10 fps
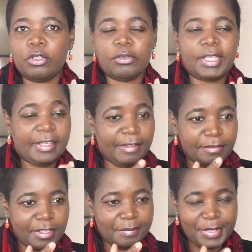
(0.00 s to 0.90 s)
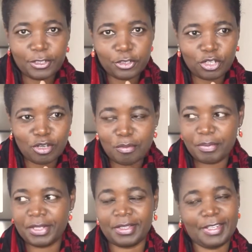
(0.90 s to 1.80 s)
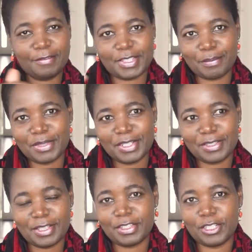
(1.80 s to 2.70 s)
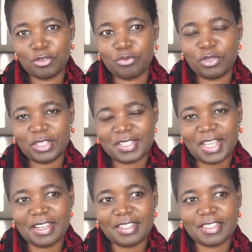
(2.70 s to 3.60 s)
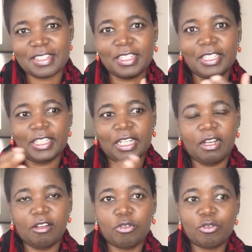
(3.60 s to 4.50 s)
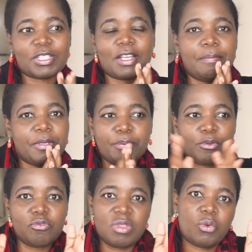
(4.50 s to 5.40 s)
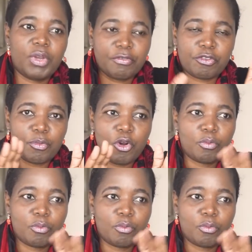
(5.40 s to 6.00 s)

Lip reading: they have their main job and they have something that they do on the side. Or some people, they work from home